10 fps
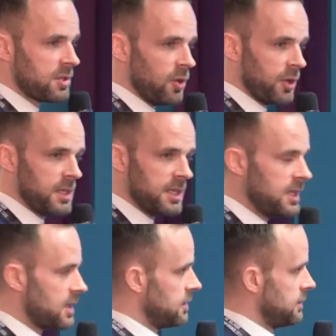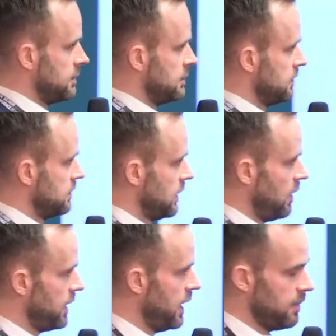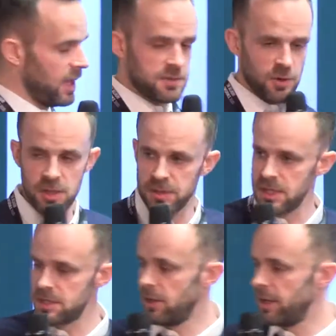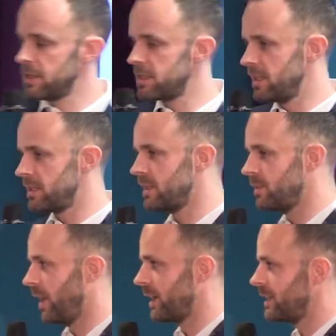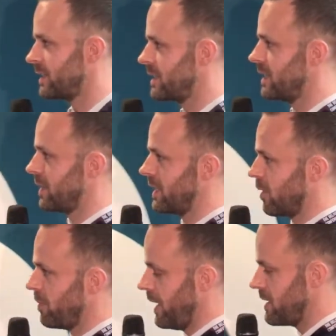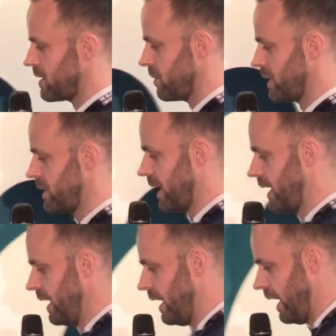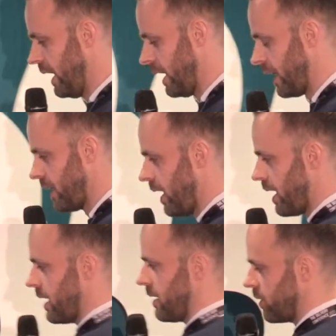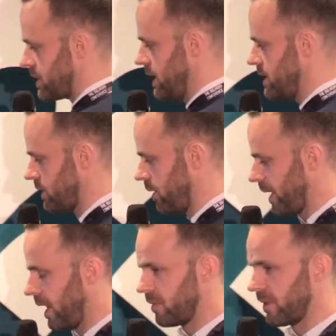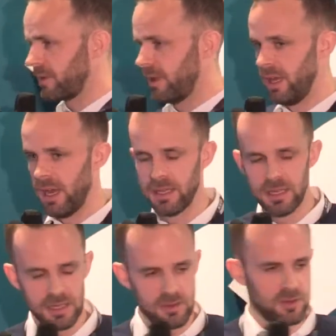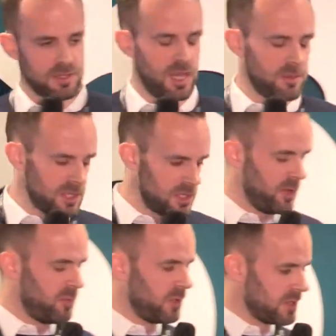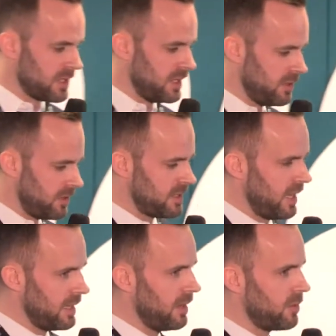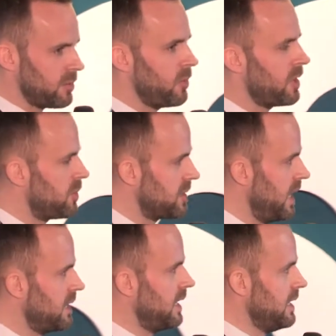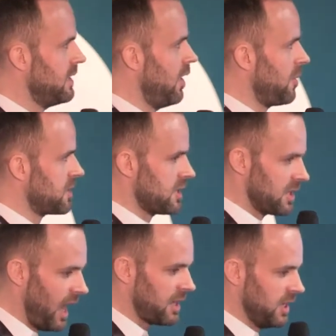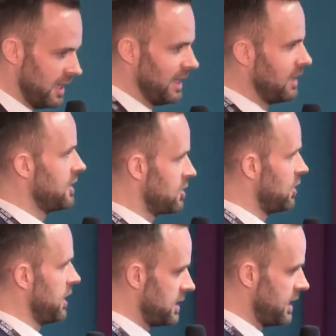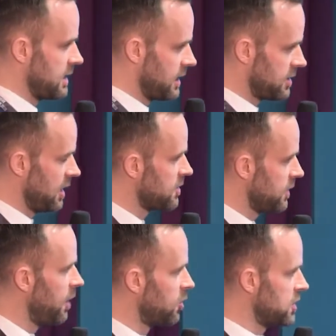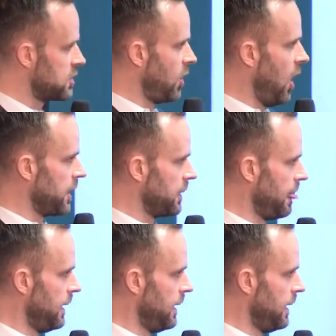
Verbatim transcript: is sucking diesel. Okay? And it's funny with this slide, I sent it to the marketing team and they replaced it with a, uh, uh, a car with diesel coming out of it. And they didn't understand because they are in Brussels and they didn't understand that I want to present that e-commerce is actually literally sucking diesel in terms of how much it's growing.